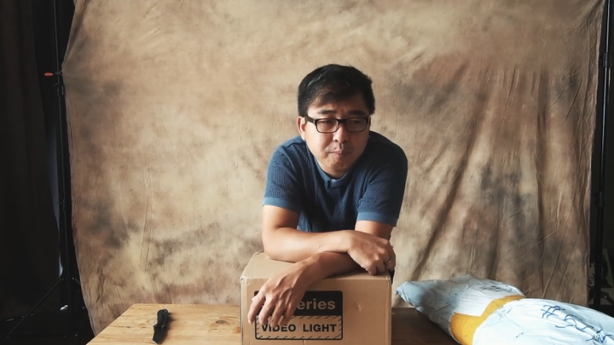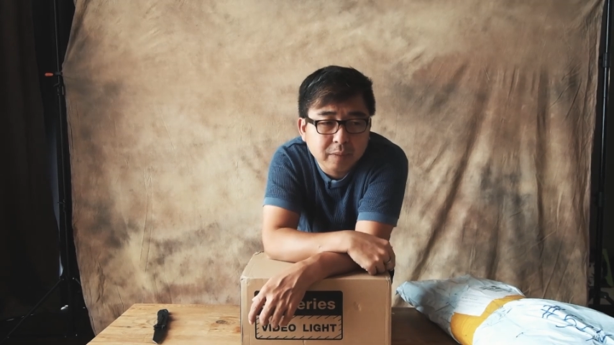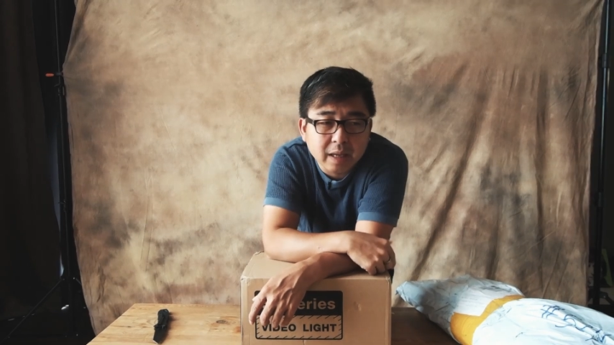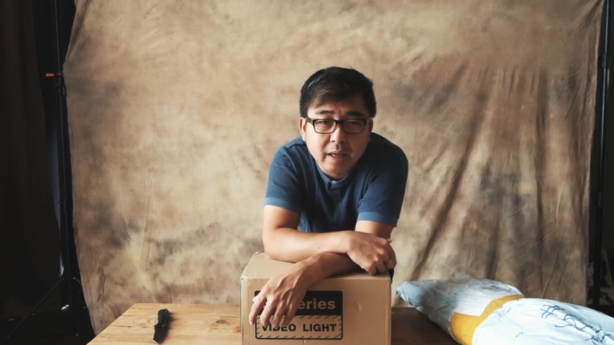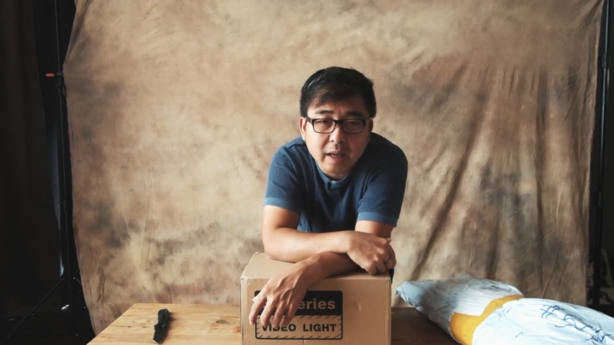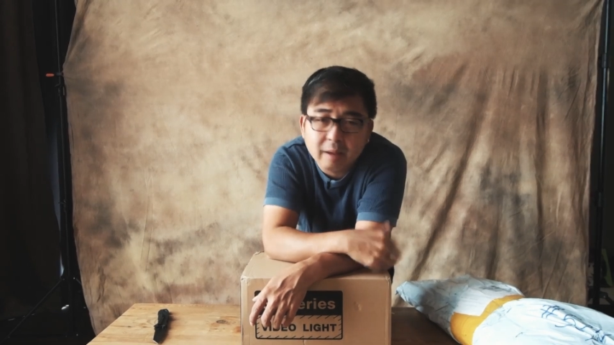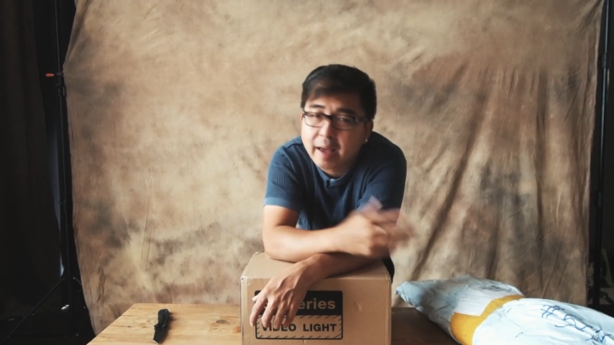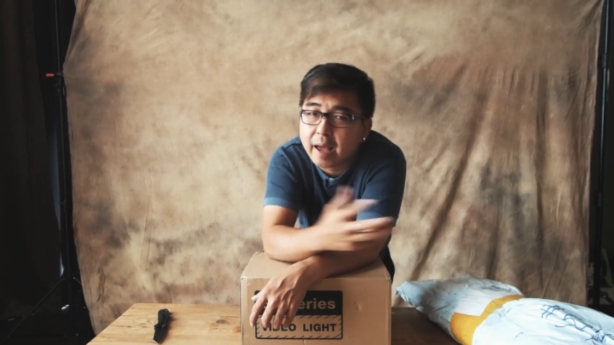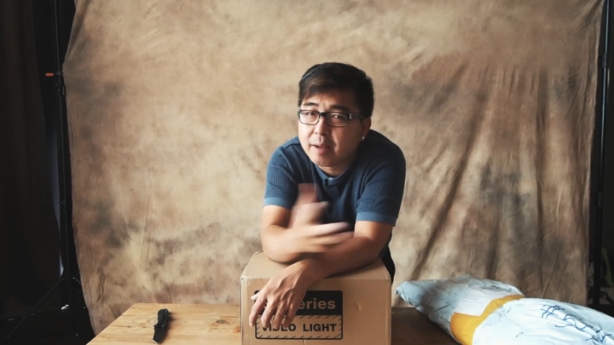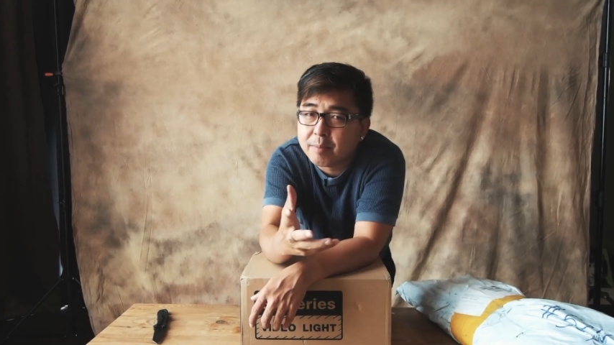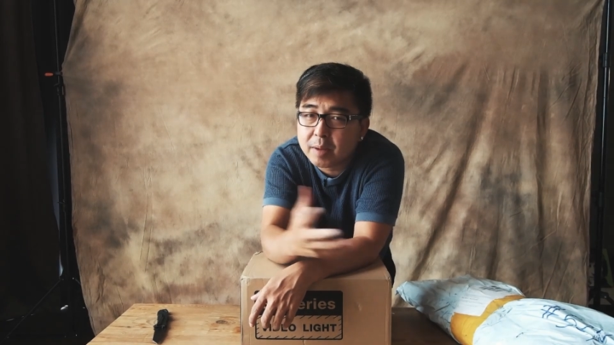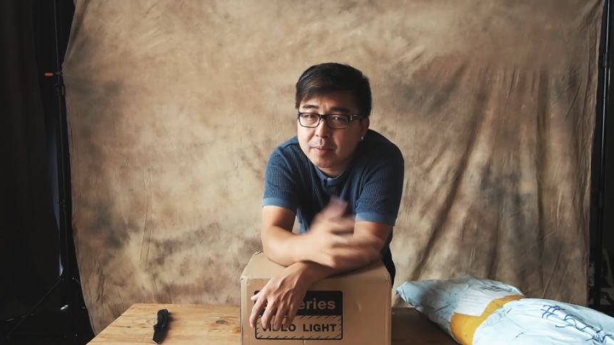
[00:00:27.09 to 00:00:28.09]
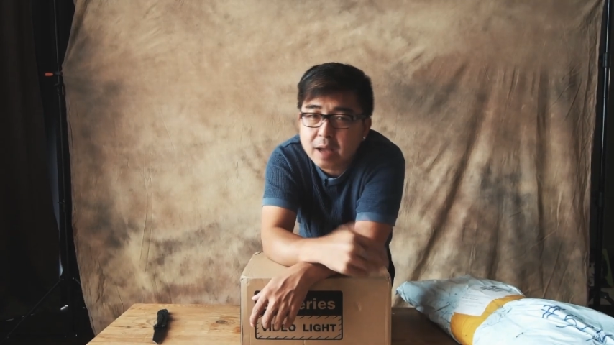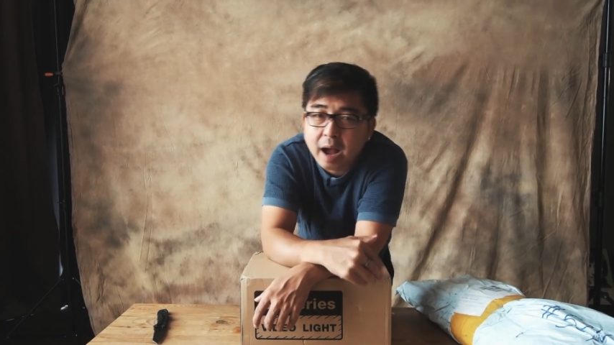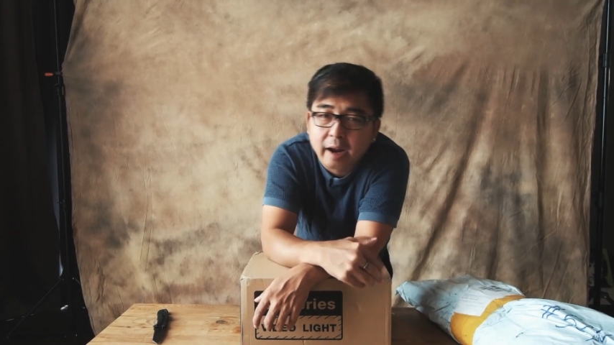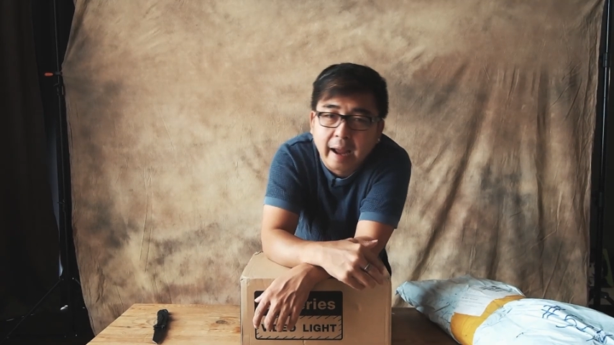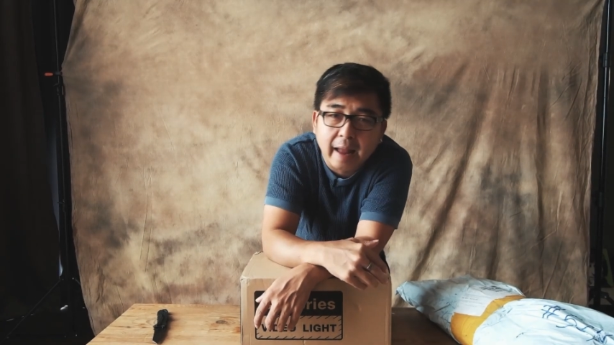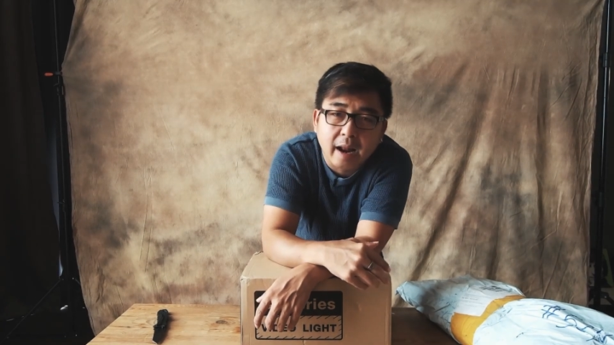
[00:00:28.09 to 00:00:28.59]
thinking hey maybe
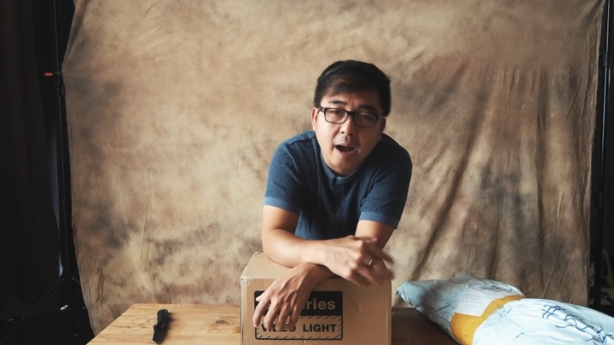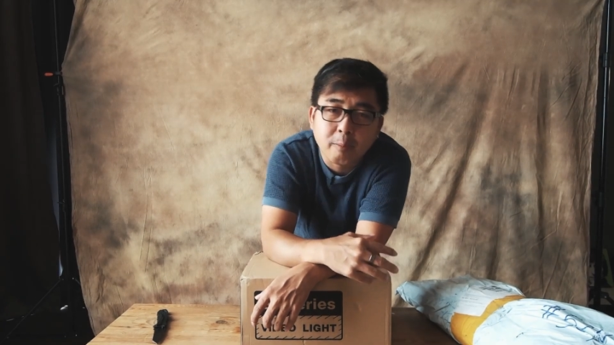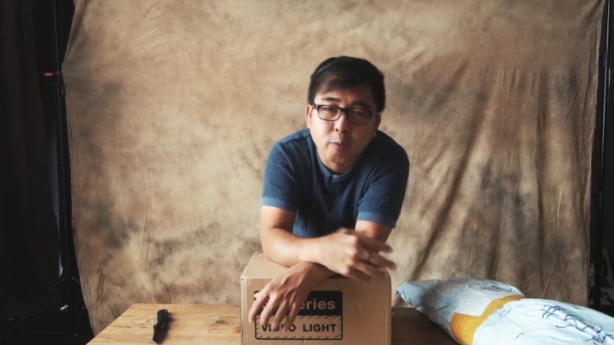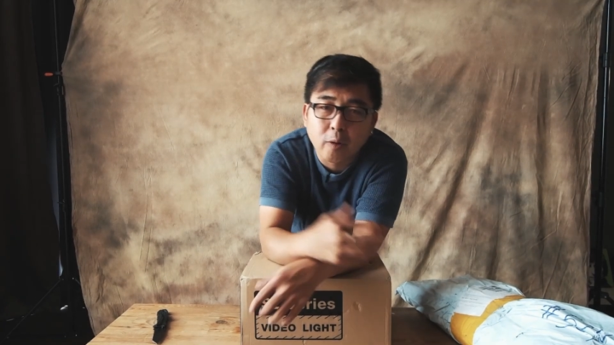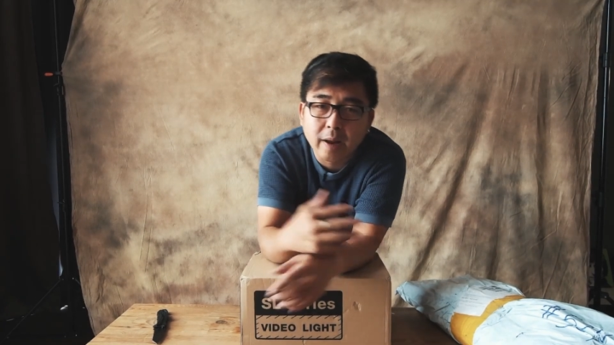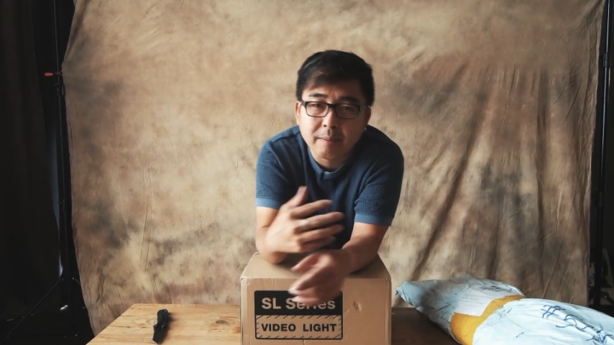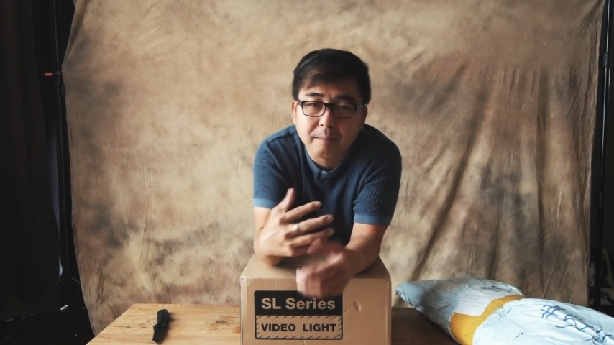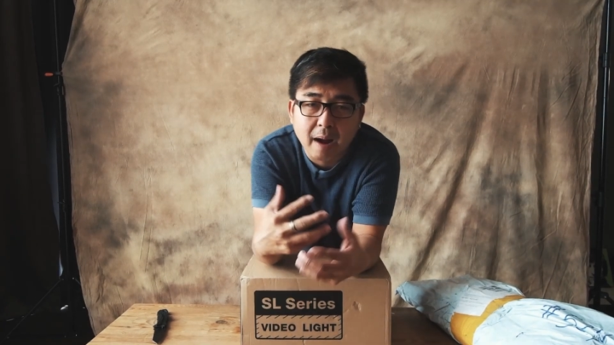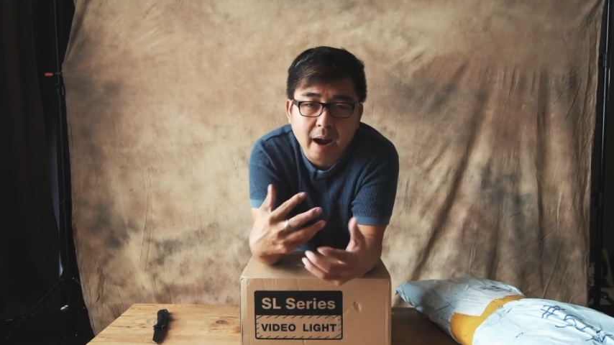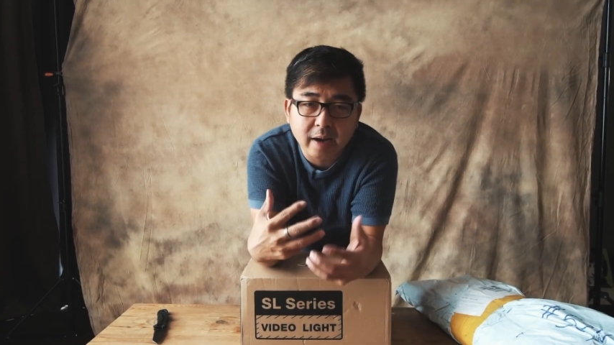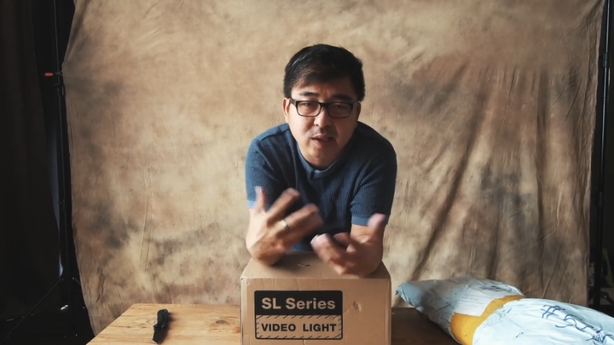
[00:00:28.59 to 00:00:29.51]
I can upgrade my